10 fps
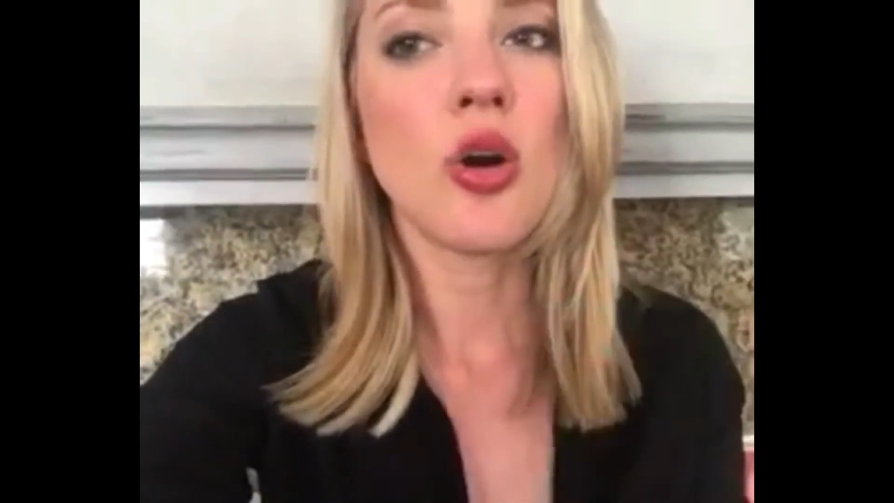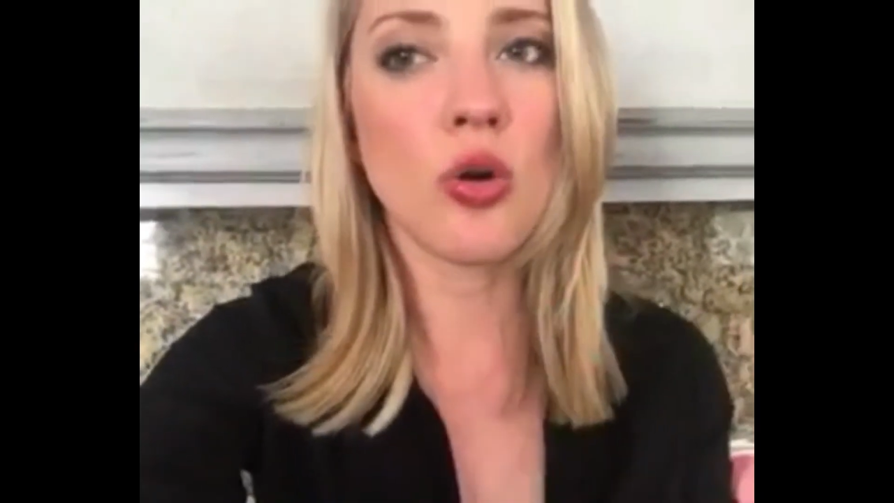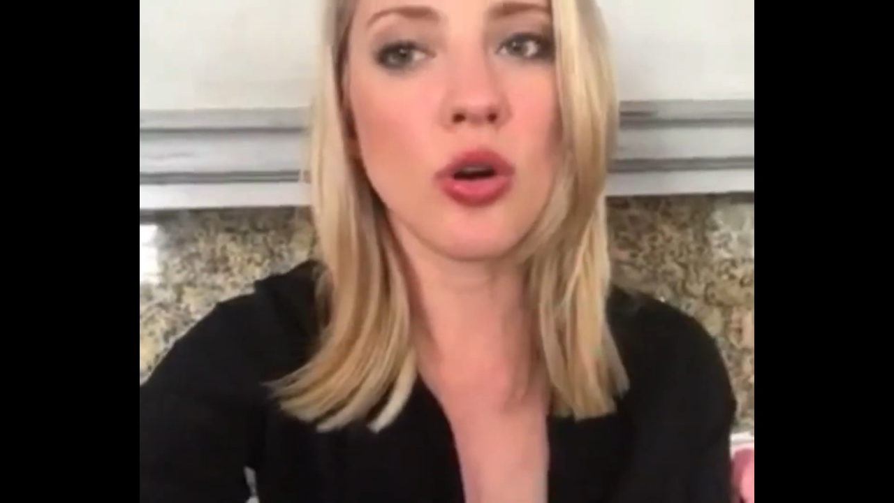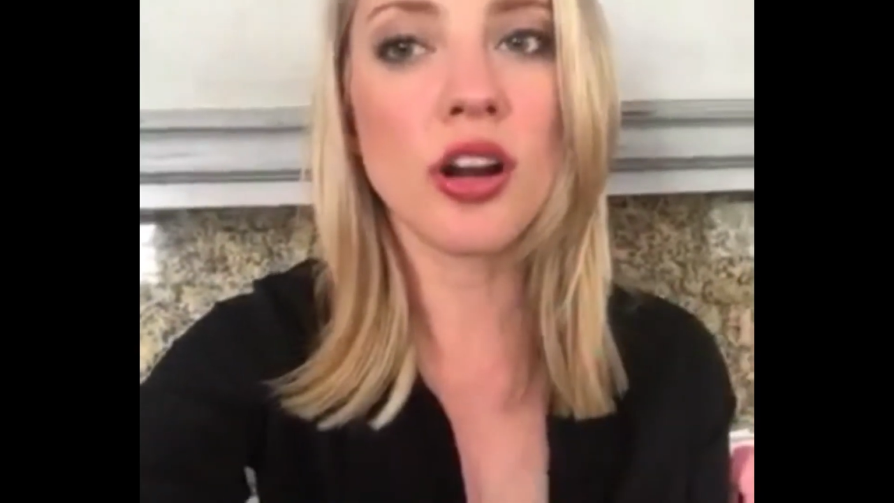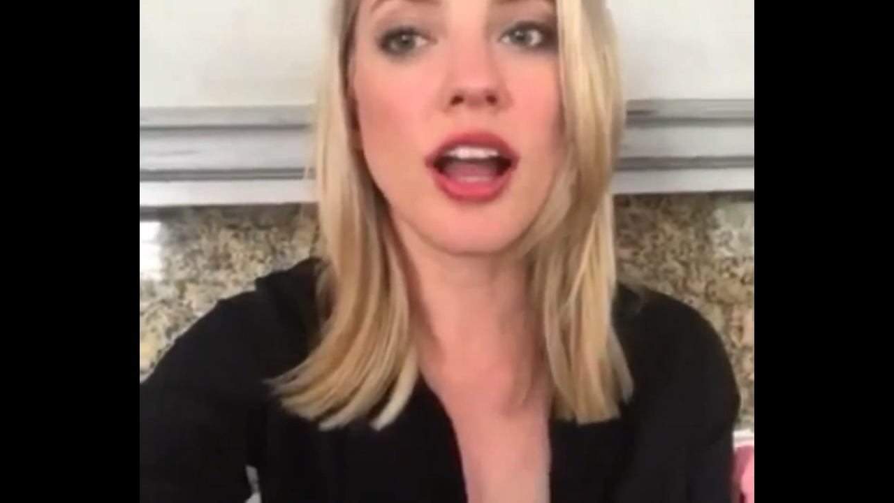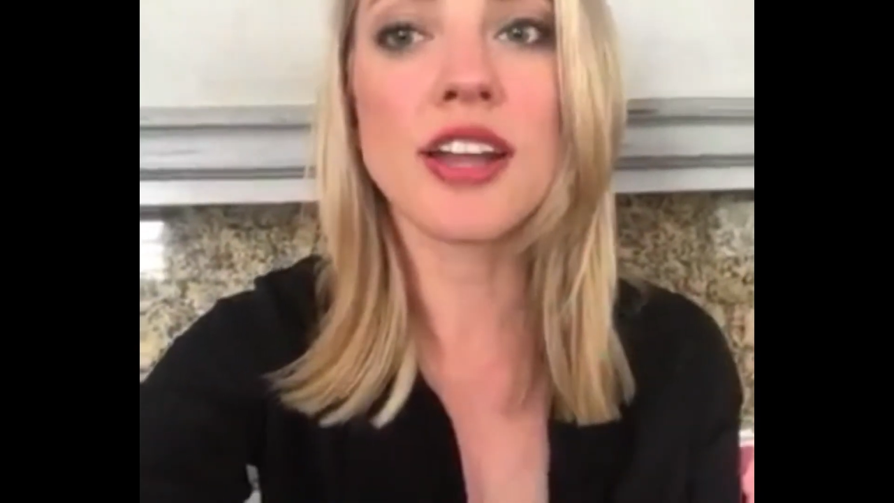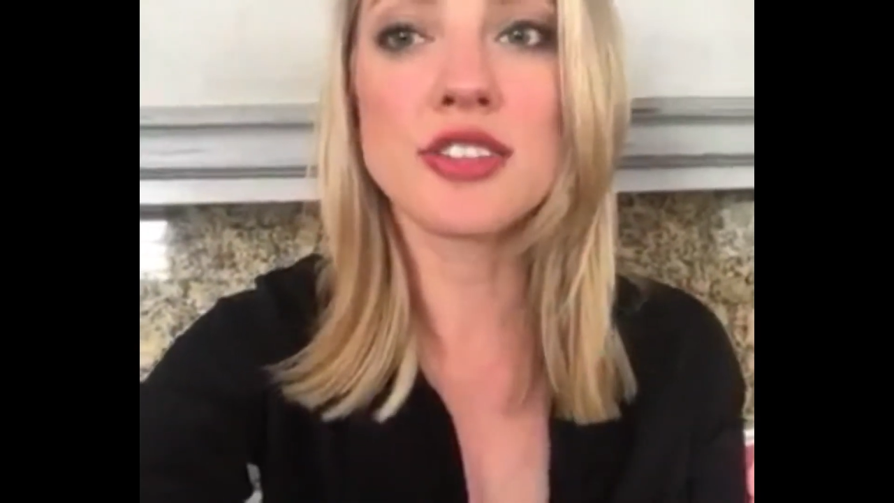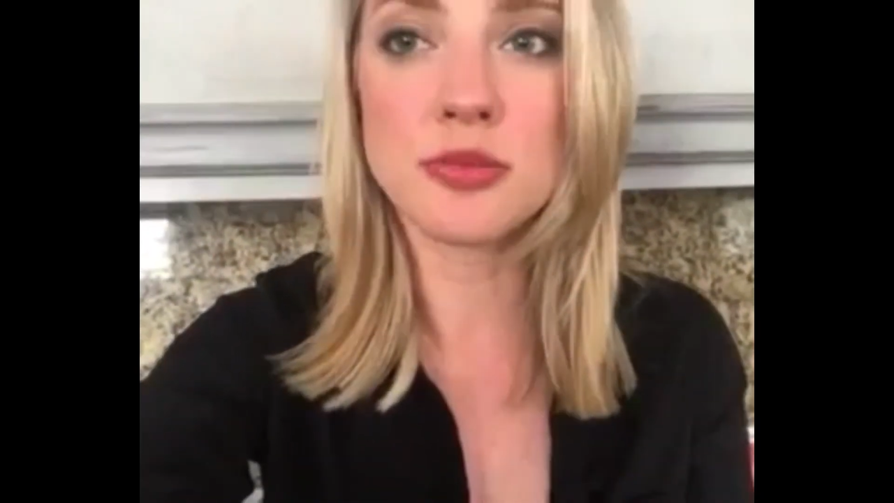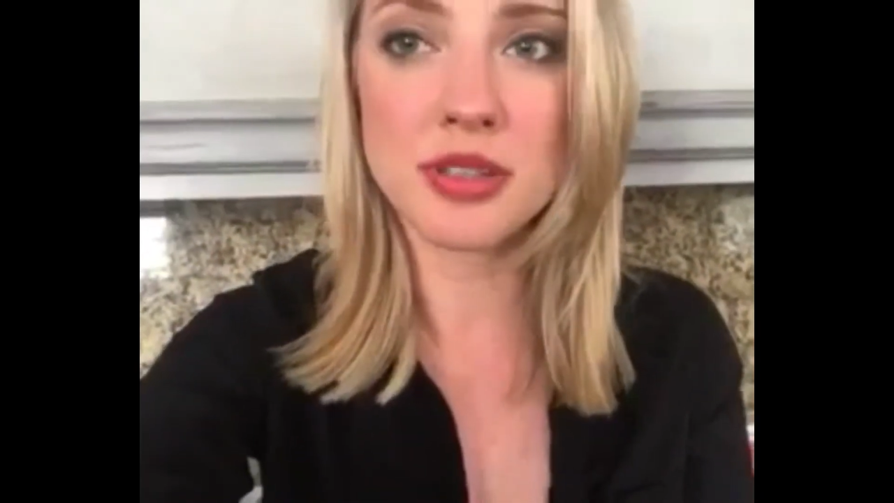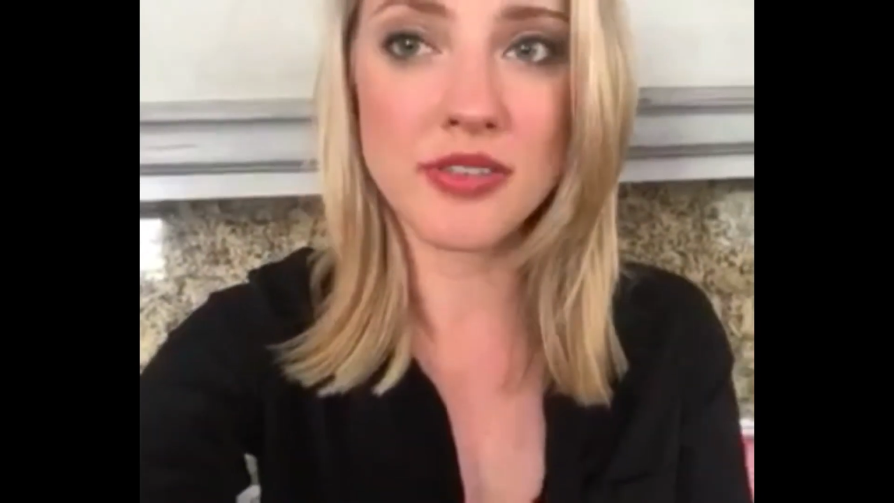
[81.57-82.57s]
Or I
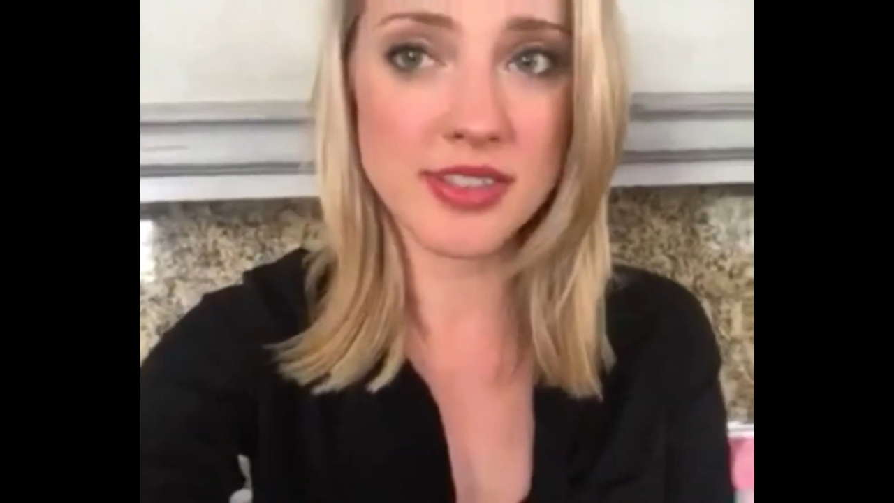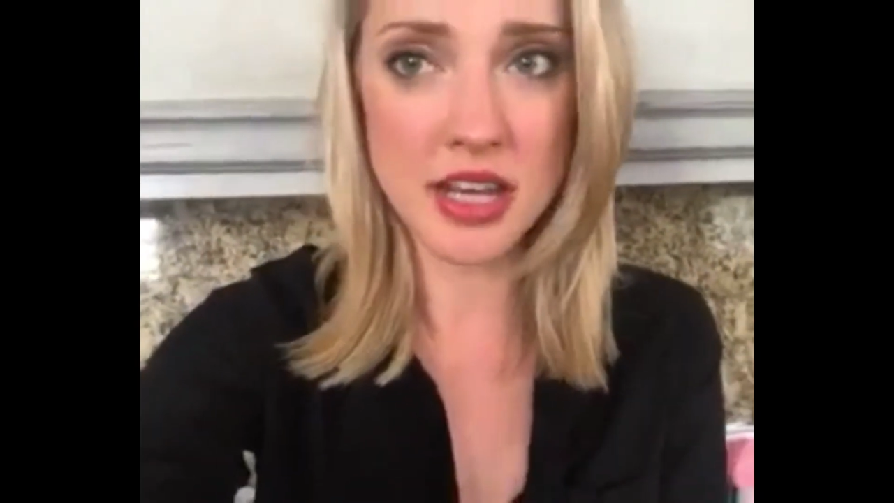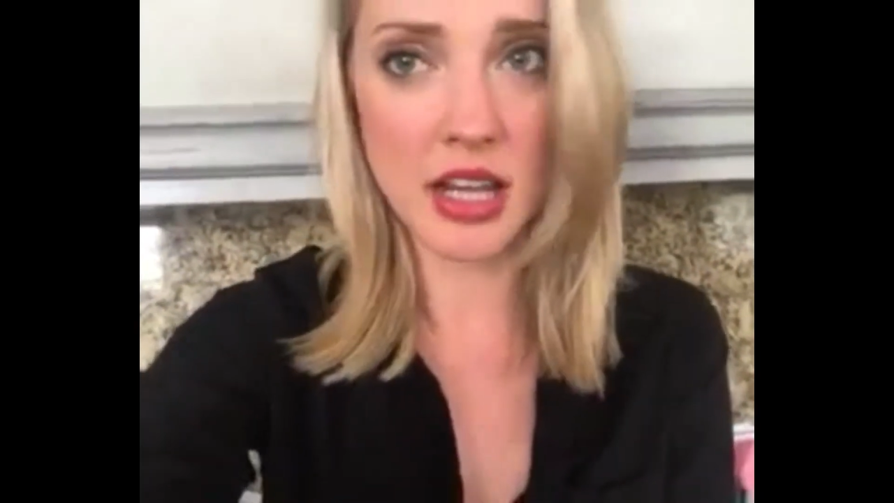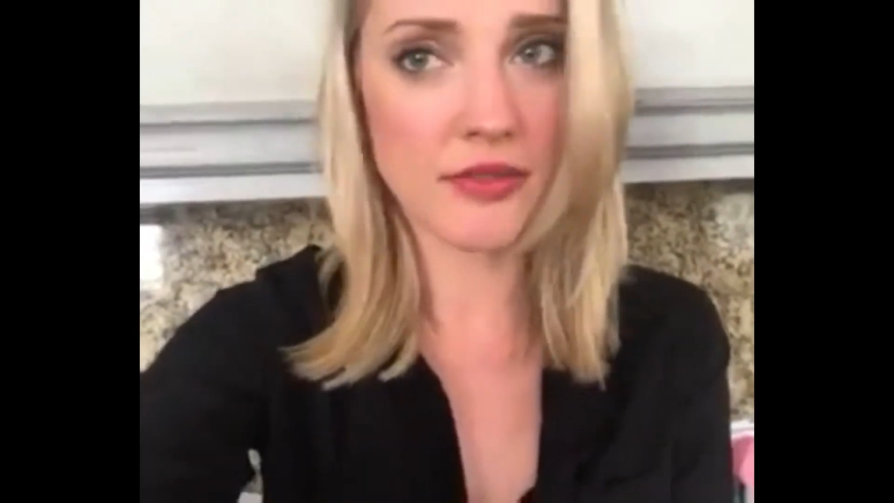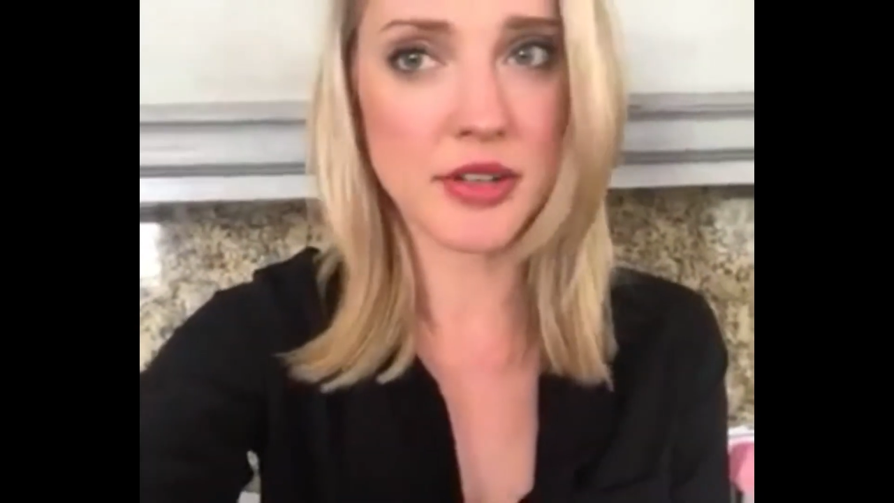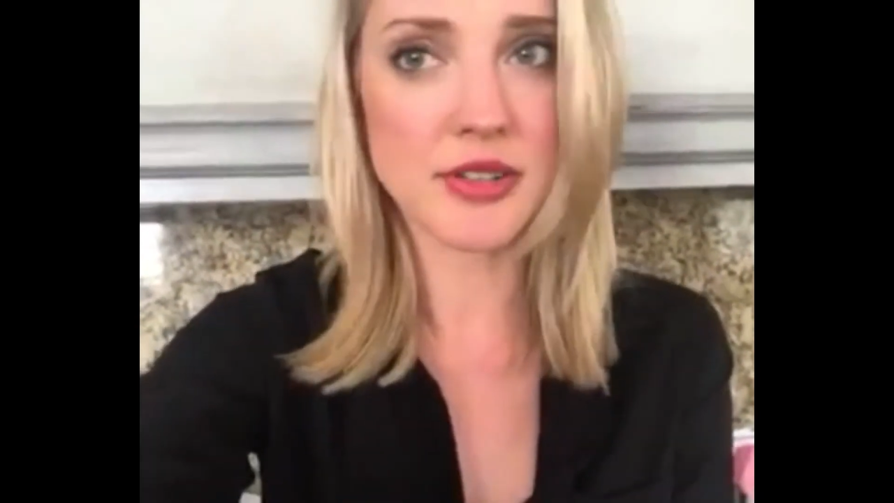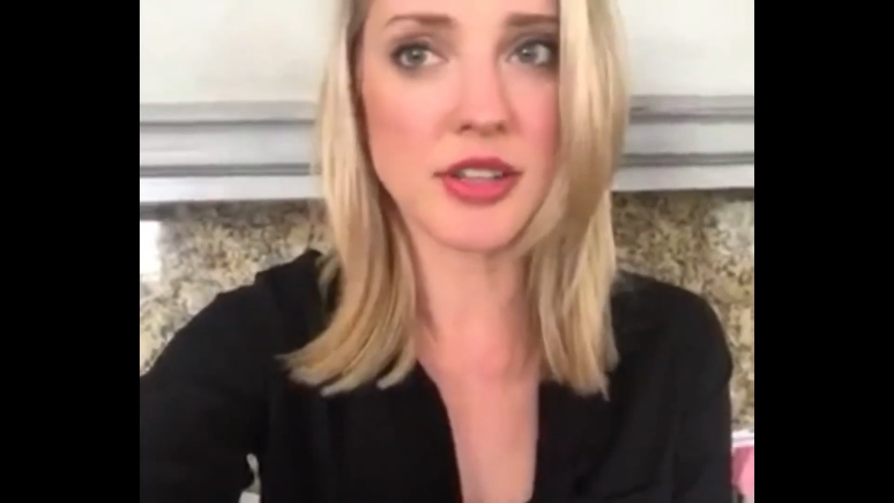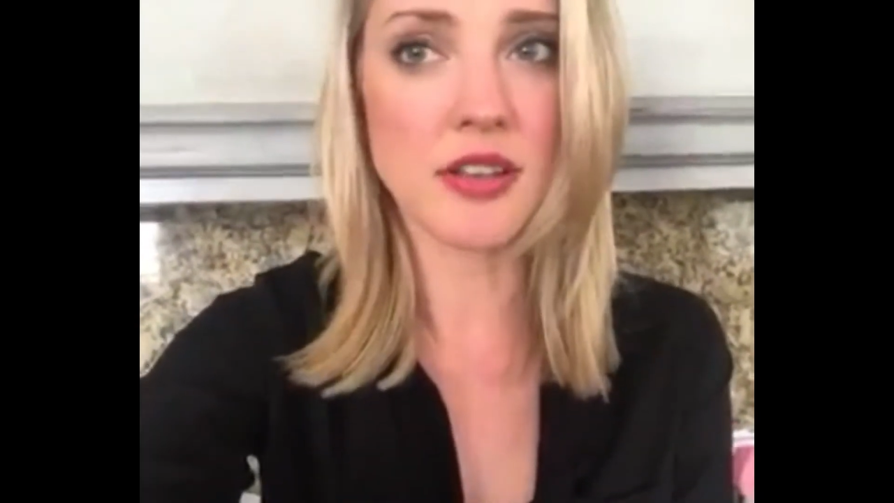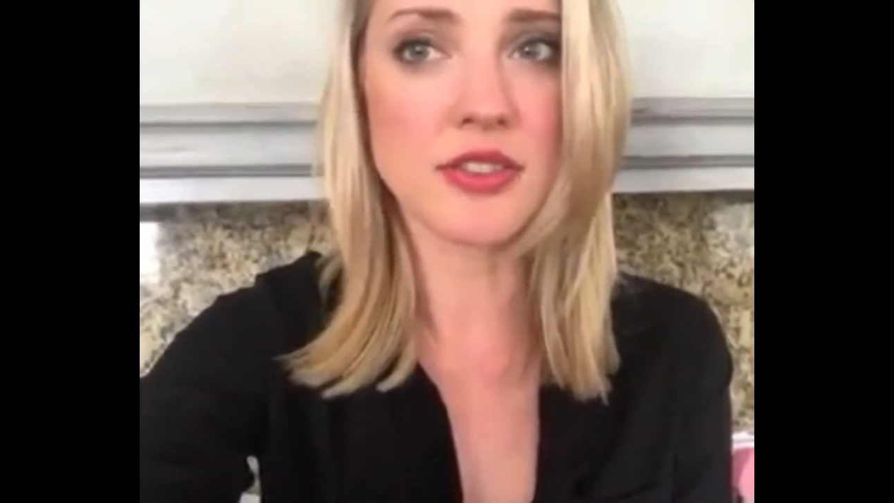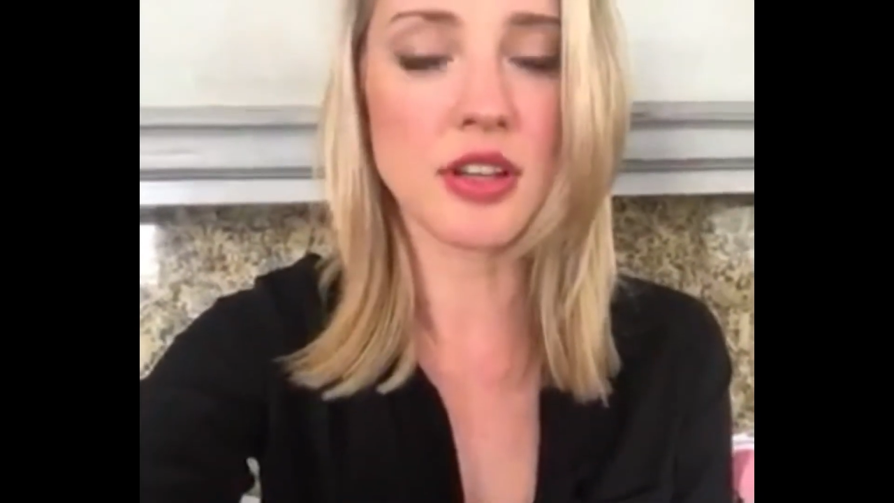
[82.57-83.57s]
do believe in standing up for yourself.